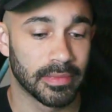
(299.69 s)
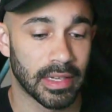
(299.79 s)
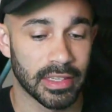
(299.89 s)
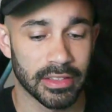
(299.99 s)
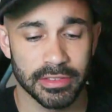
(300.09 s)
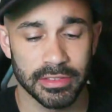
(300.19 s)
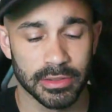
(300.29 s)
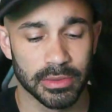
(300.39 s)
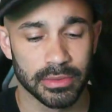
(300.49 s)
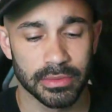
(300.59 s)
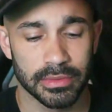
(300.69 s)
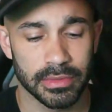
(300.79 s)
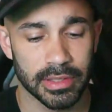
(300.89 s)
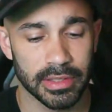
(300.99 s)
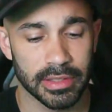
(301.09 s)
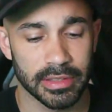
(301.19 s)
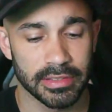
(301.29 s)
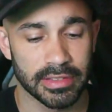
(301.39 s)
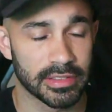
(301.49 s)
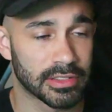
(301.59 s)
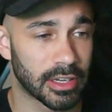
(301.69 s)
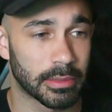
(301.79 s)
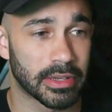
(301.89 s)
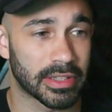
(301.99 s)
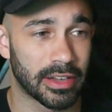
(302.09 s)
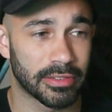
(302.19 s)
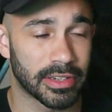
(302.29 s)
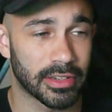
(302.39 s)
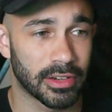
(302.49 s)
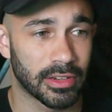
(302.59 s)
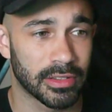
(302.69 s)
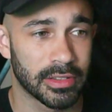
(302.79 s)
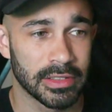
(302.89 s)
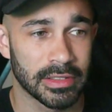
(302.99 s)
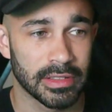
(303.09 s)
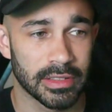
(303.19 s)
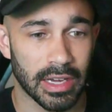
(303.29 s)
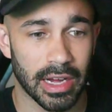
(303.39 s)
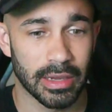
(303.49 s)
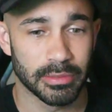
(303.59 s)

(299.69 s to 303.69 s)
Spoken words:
I also didn't talk about Kelvin at all. I'm